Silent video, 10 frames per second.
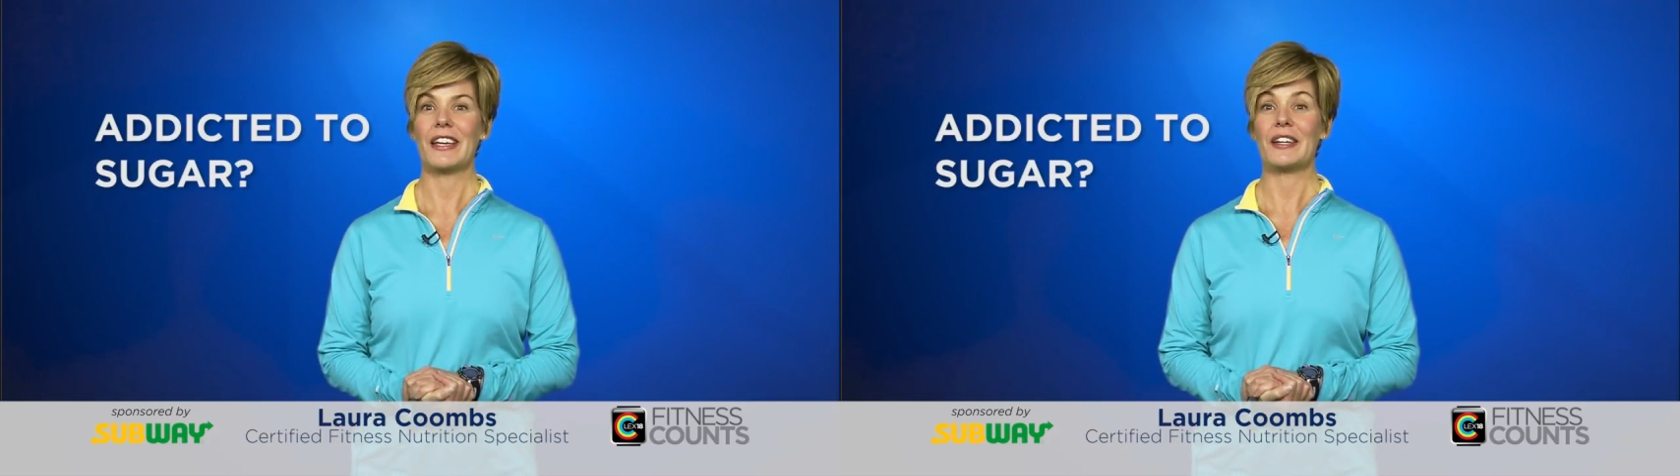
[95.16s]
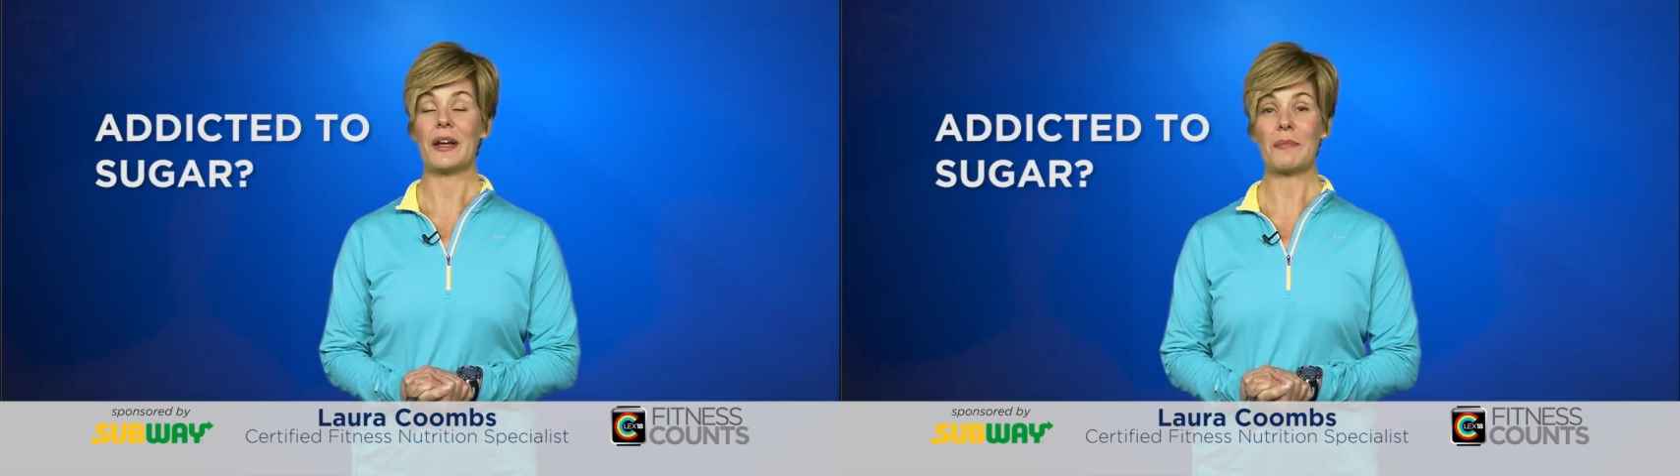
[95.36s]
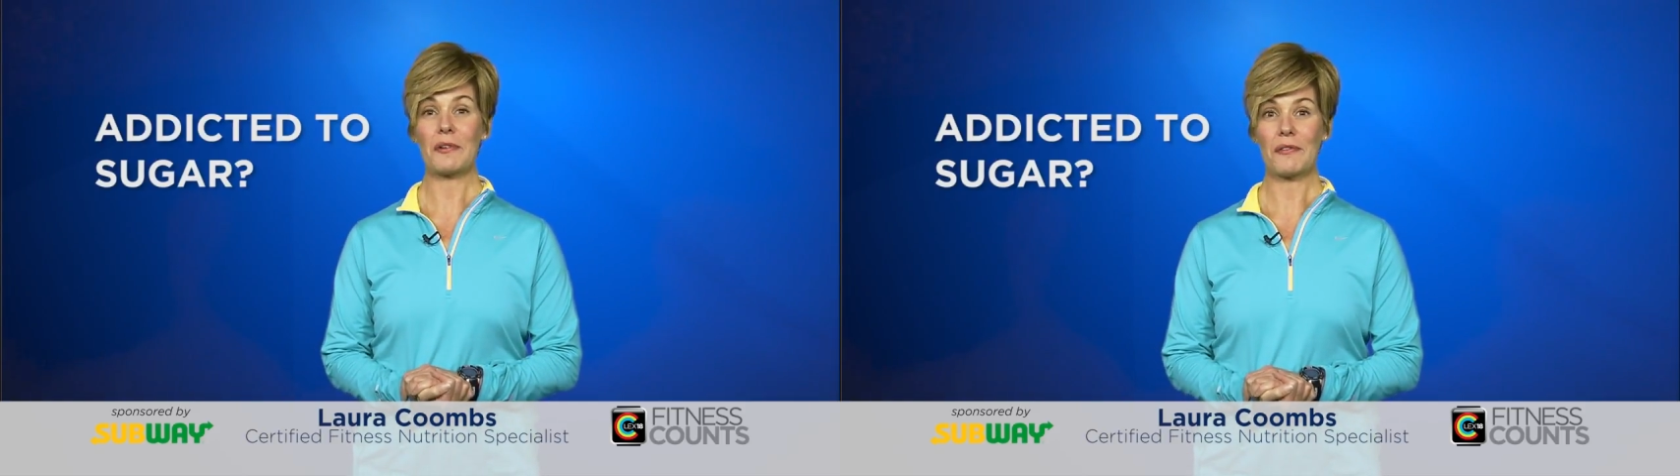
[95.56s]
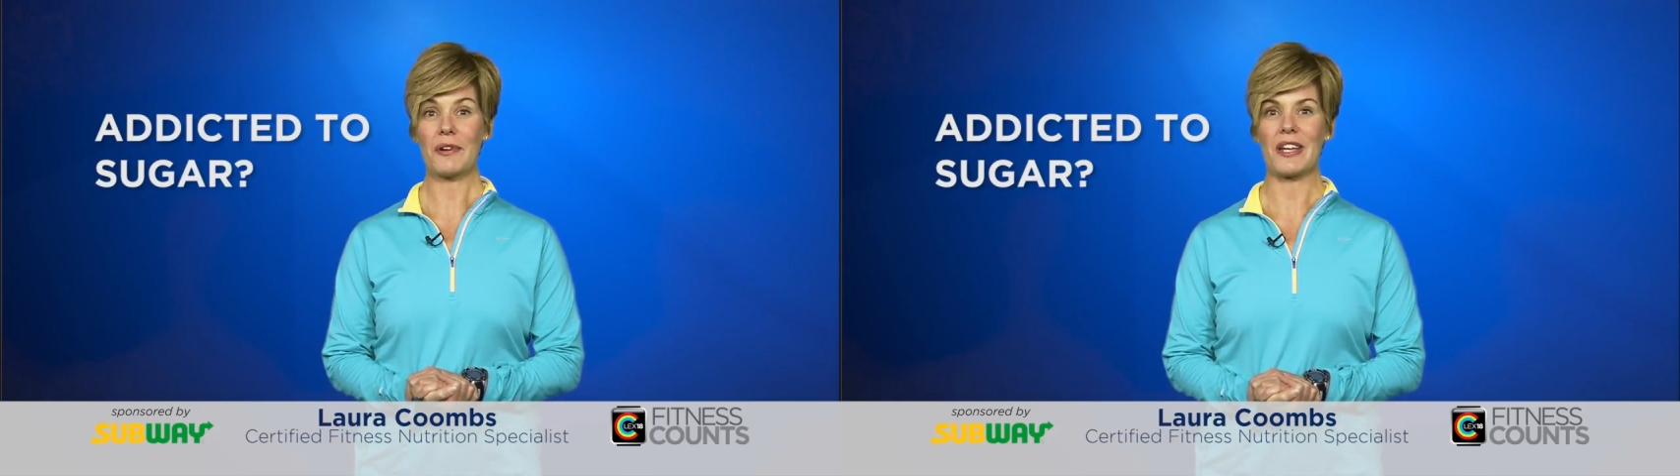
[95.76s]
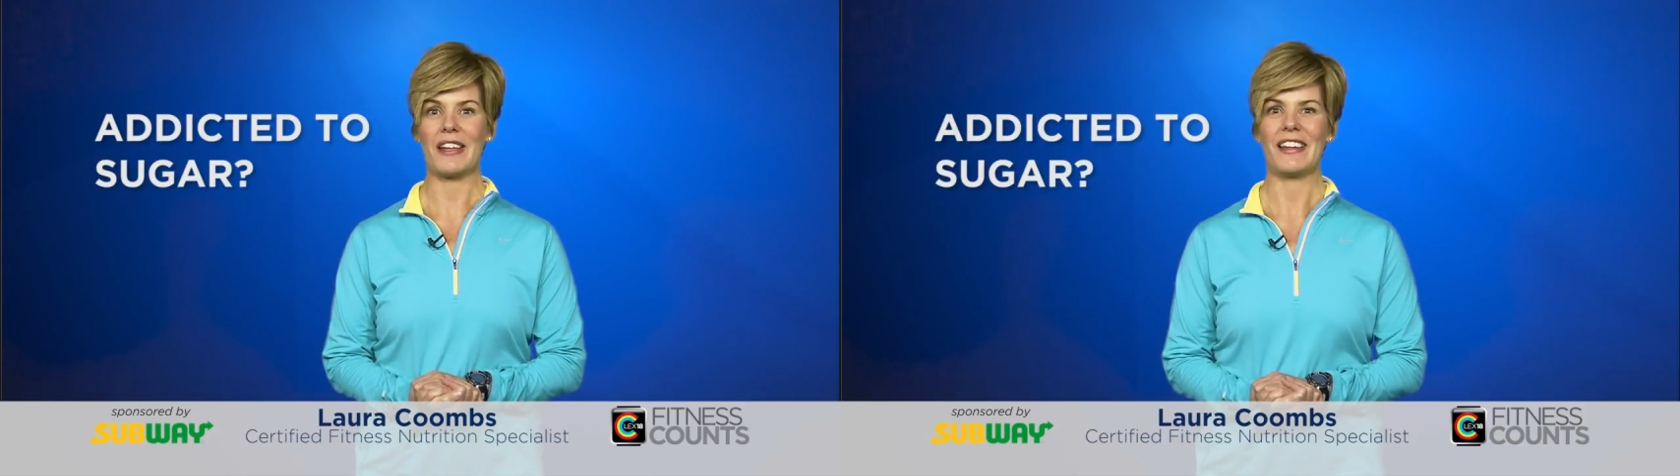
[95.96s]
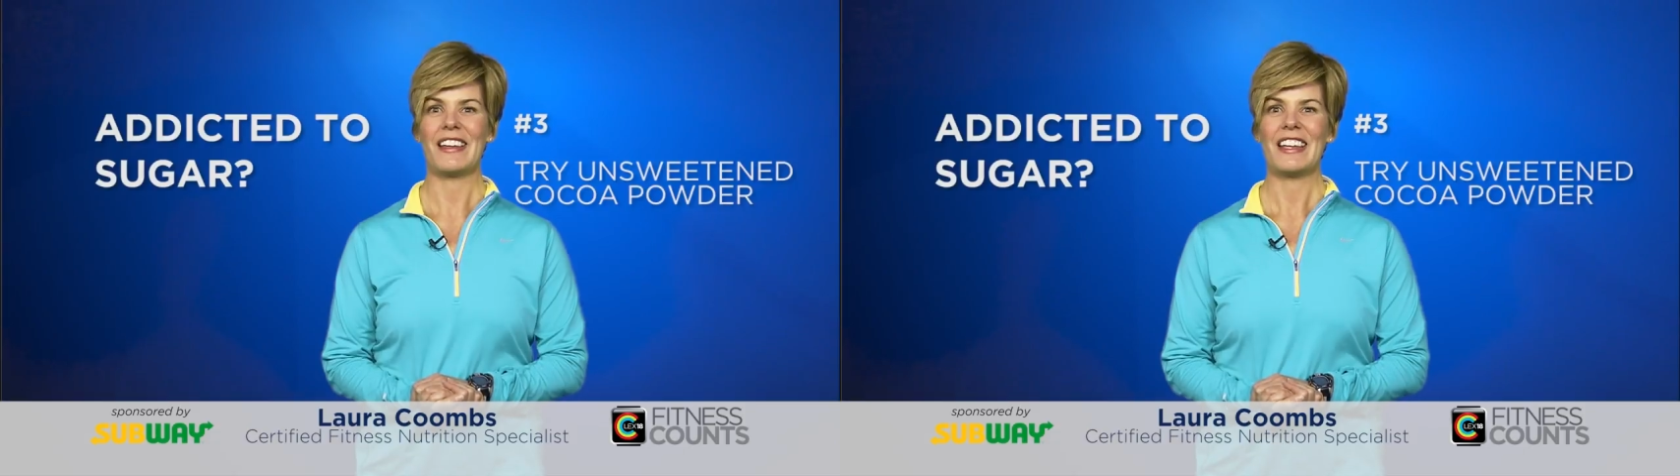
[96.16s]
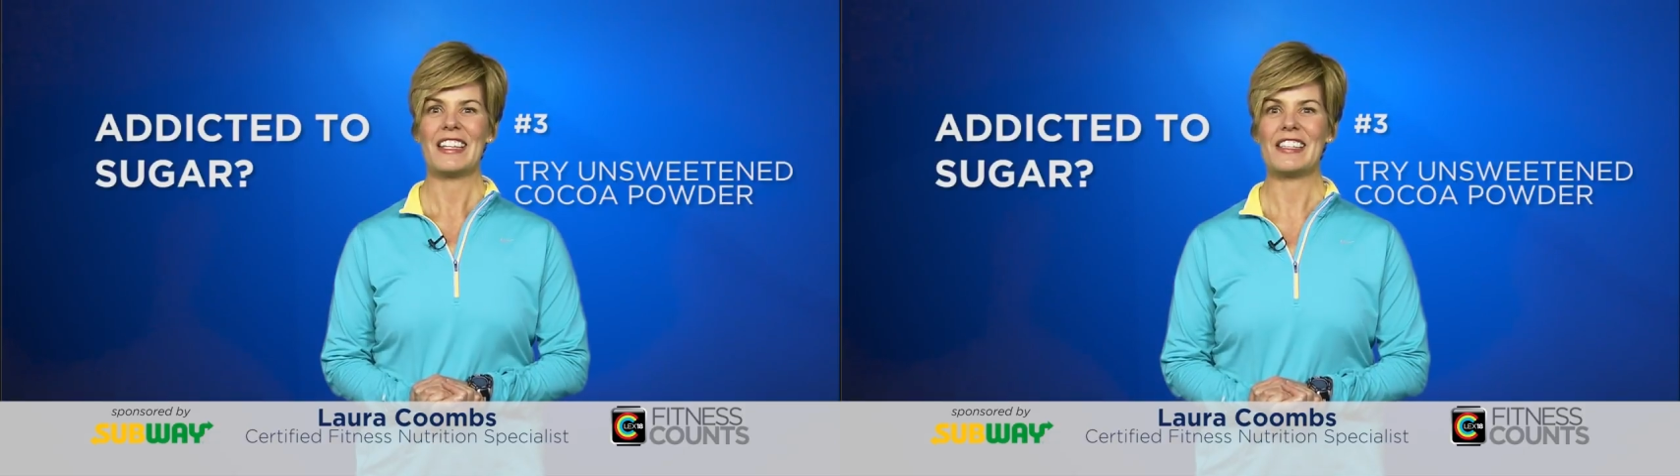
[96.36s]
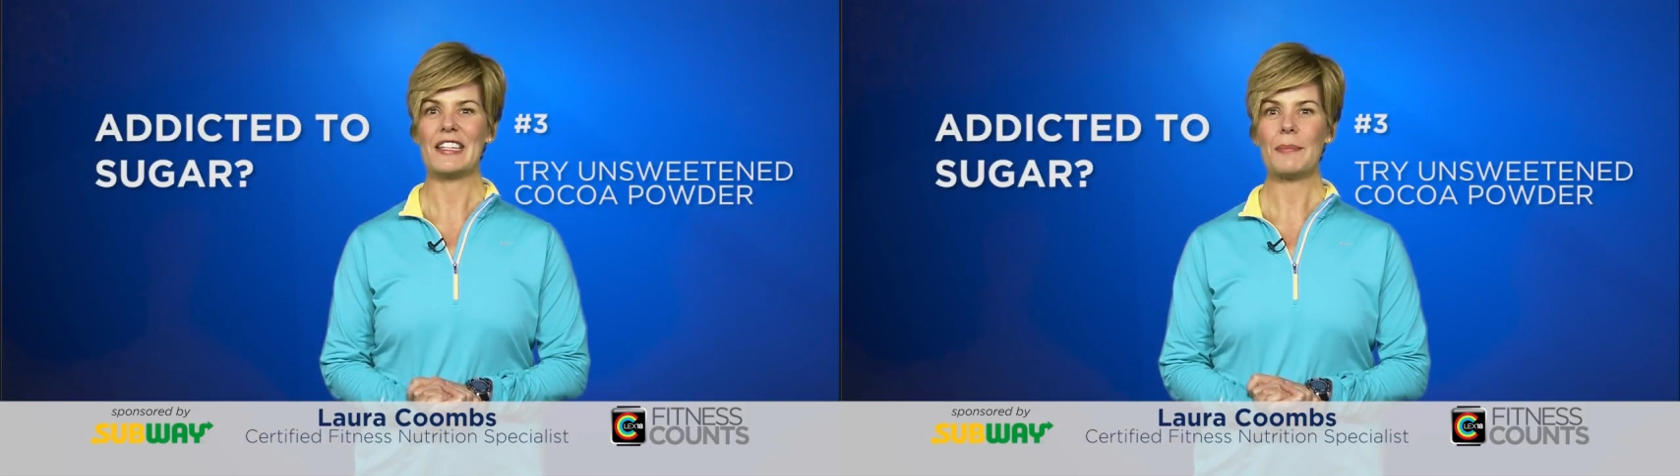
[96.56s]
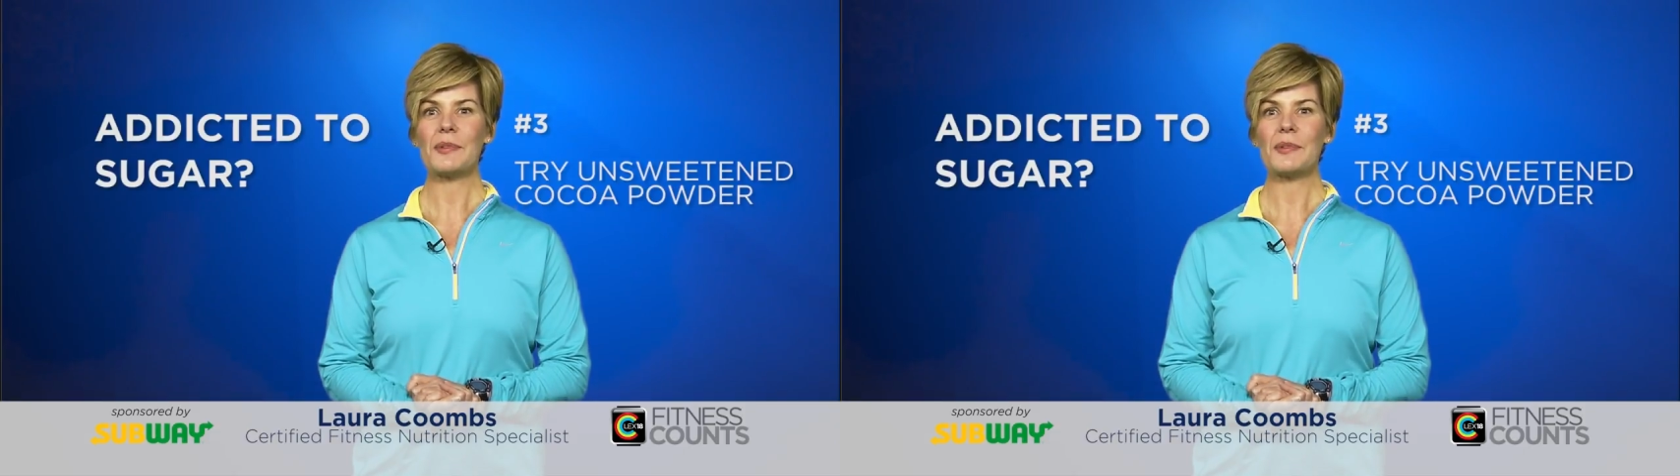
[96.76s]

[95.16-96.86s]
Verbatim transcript: Number three, dip